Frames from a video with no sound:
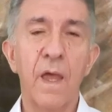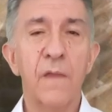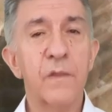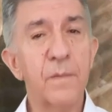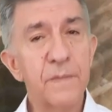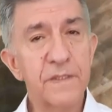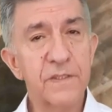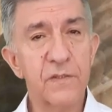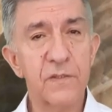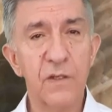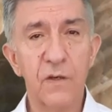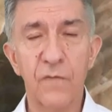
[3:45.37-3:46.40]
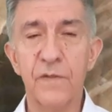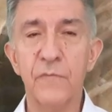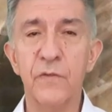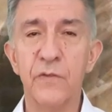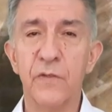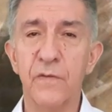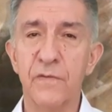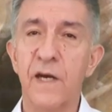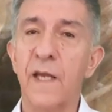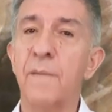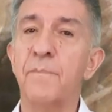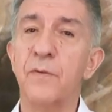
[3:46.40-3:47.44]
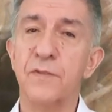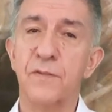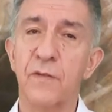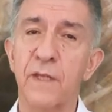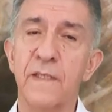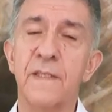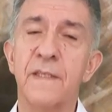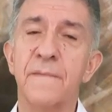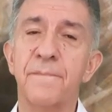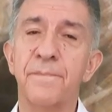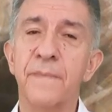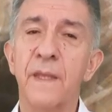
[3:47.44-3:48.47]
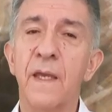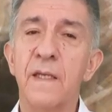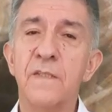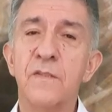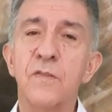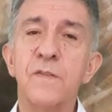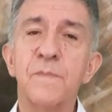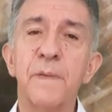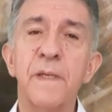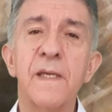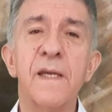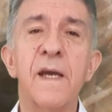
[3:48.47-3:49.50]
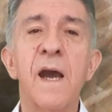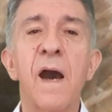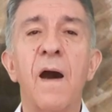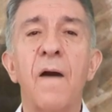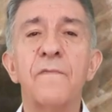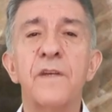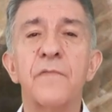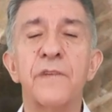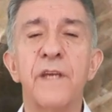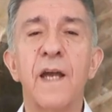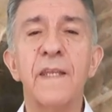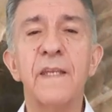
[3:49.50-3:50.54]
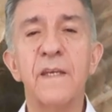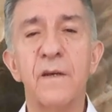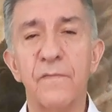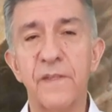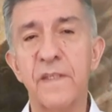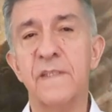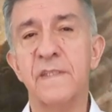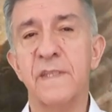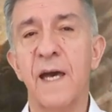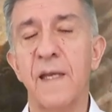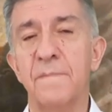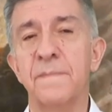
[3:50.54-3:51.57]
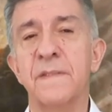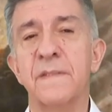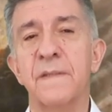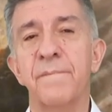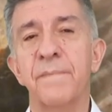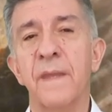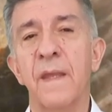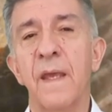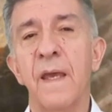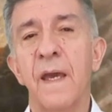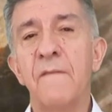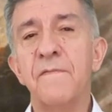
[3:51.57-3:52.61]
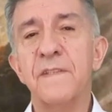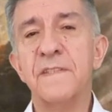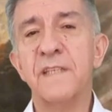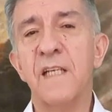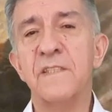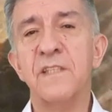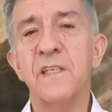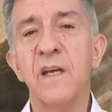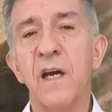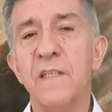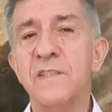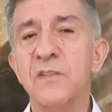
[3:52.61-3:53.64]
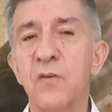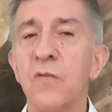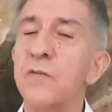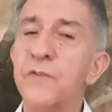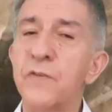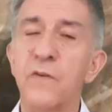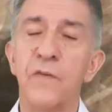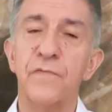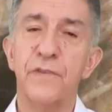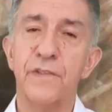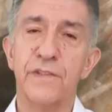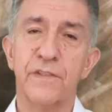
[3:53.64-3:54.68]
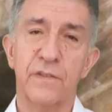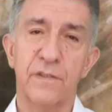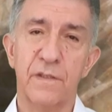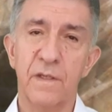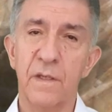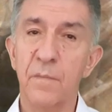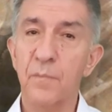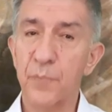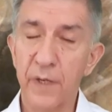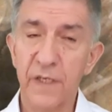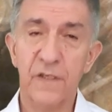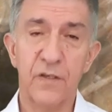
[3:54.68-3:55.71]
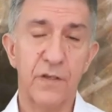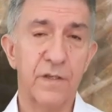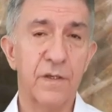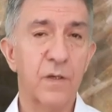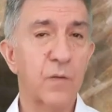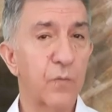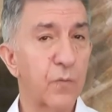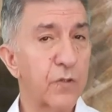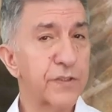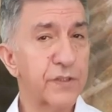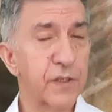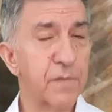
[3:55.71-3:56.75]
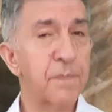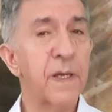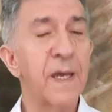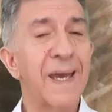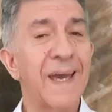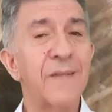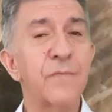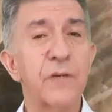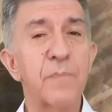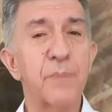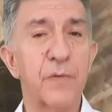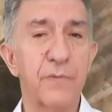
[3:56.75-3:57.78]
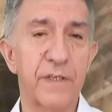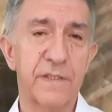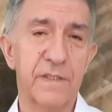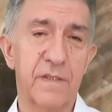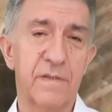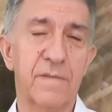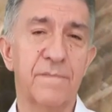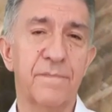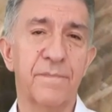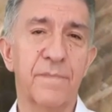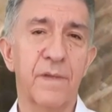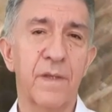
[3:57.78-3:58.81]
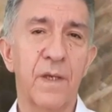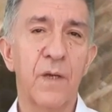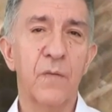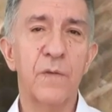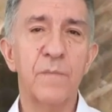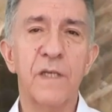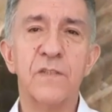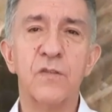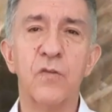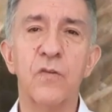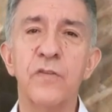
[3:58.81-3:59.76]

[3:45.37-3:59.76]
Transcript: The mission of the Work of God Apostolate is to speak of the reality of these times, emphasizing God's call to conversion, prayer, worship, and reparation. We must all